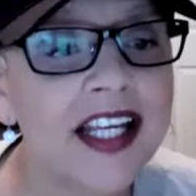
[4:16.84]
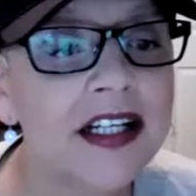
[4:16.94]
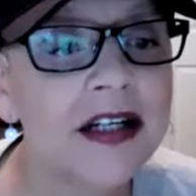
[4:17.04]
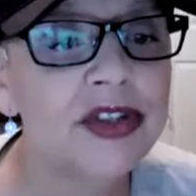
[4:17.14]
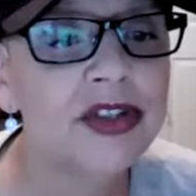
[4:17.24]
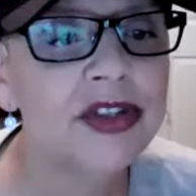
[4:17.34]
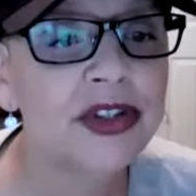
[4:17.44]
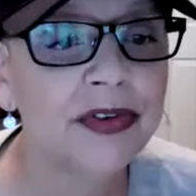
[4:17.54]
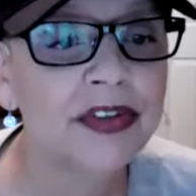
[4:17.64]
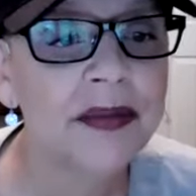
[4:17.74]
I can't come
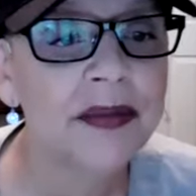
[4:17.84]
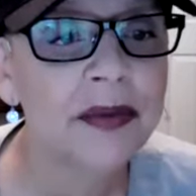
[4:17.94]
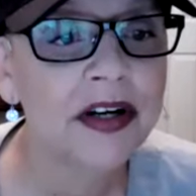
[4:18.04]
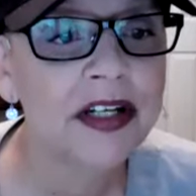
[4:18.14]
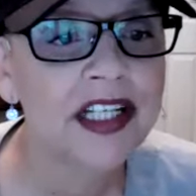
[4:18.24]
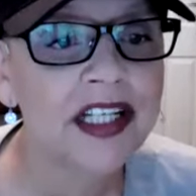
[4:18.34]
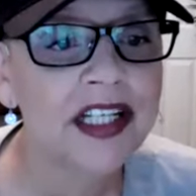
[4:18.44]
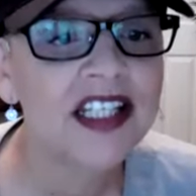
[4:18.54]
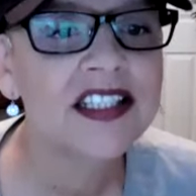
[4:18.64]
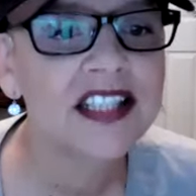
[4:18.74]
to your birthday party
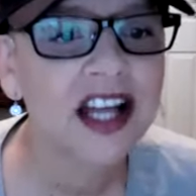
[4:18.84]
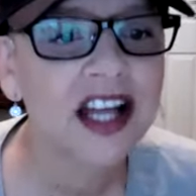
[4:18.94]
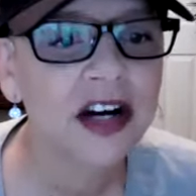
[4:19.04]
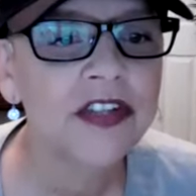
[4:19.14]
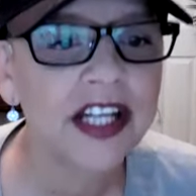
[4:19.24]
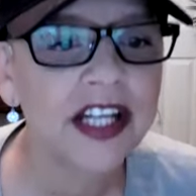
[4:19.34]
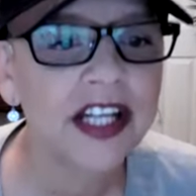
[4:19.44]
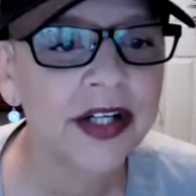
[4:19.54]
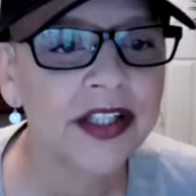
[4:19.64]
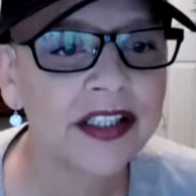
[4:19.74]
is self
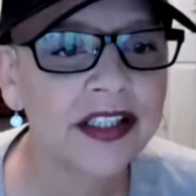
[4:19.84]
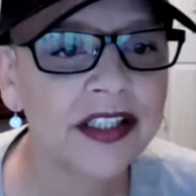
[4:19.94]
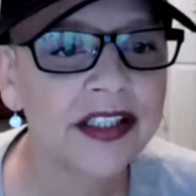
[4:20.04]
care.